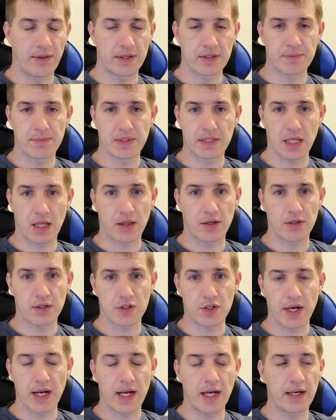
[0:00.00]
particular
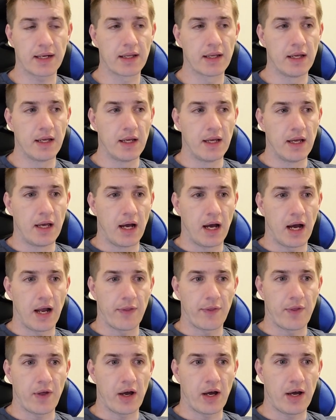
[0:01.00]
trade, I
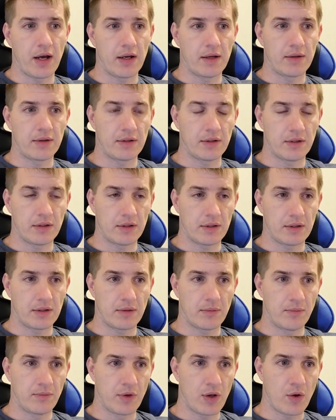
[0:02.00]
thought,
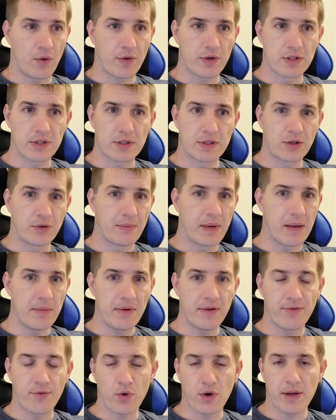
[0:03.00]
there's still
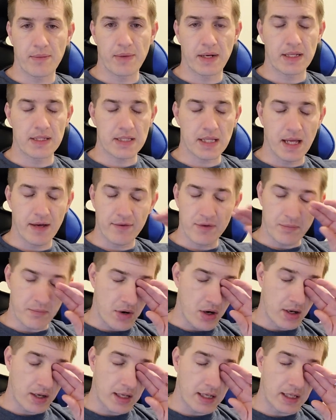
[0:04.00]
maybe 40 minutes left of
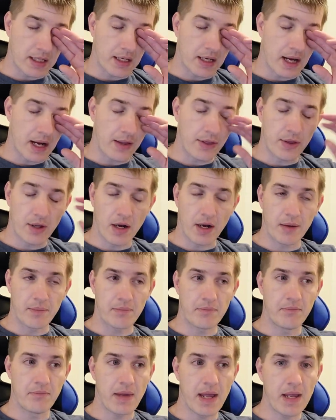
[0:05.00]
market. I thought I
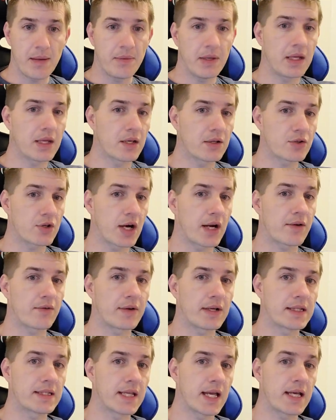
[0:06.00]
maybe can try to
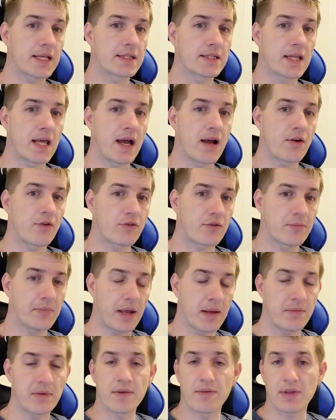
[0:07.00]
retest that, or
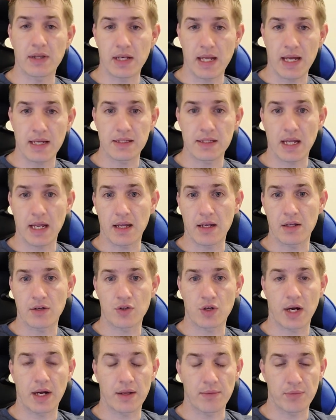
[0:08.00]
maybe the next day I could
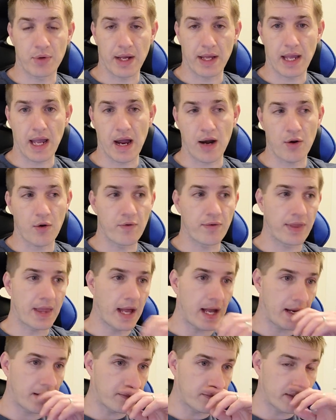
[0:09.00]
try to break out over
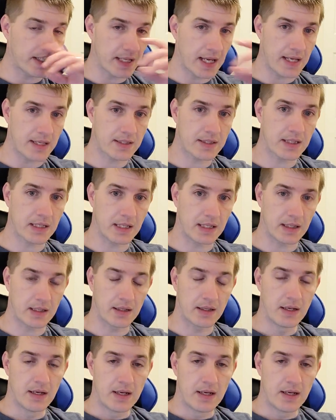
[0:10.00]
that and retest the